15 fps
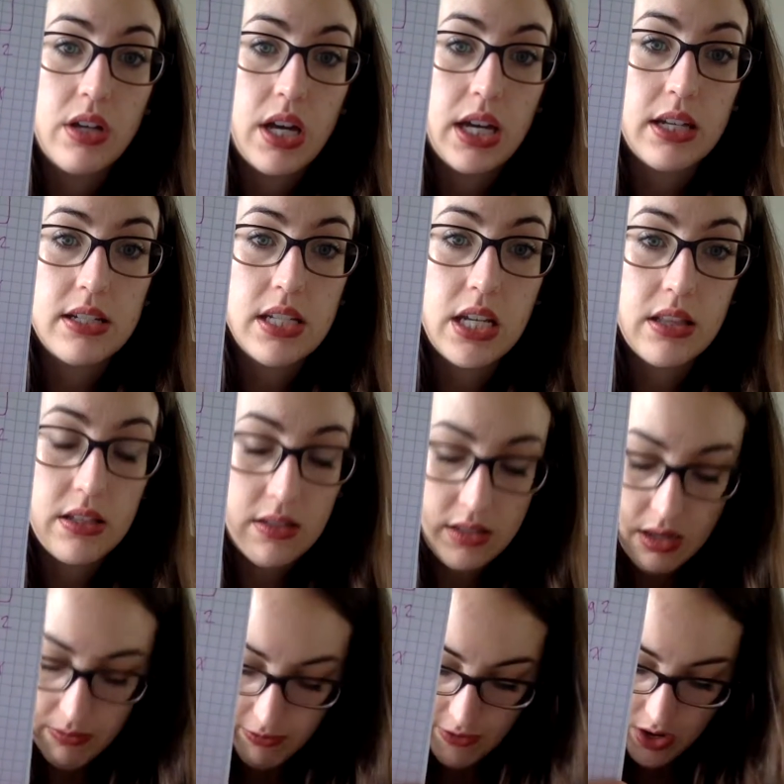I can take this
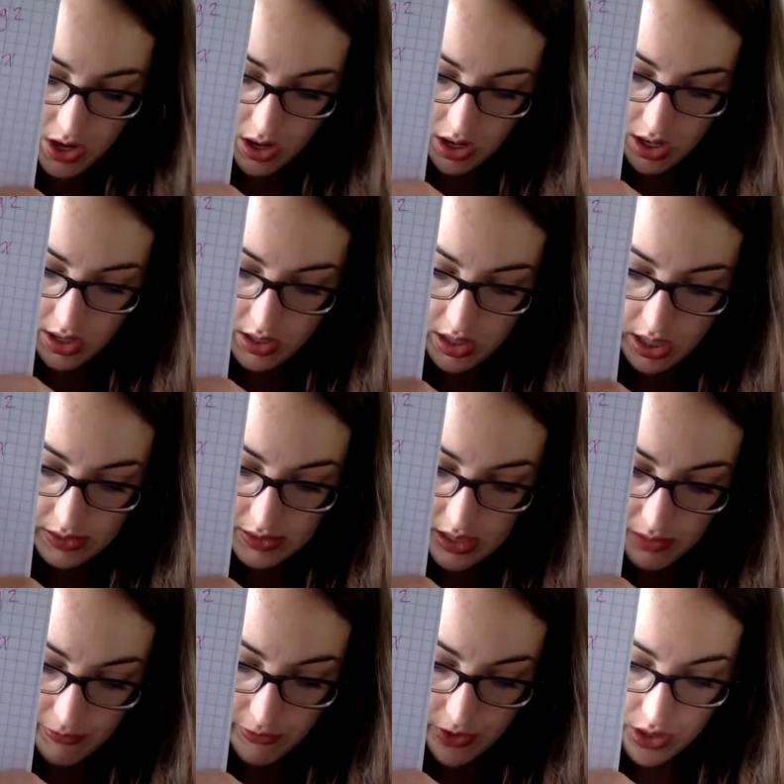a
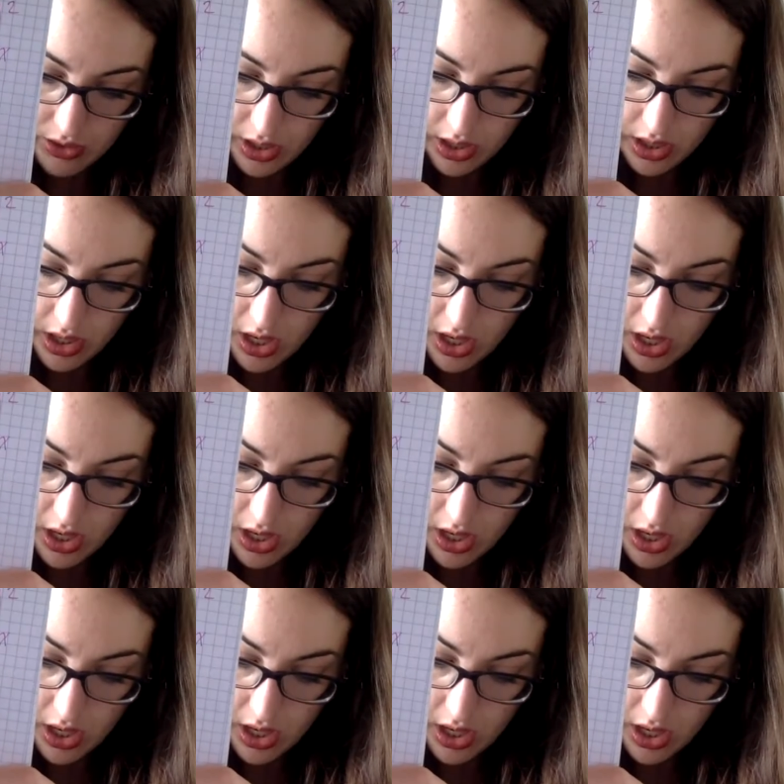step further.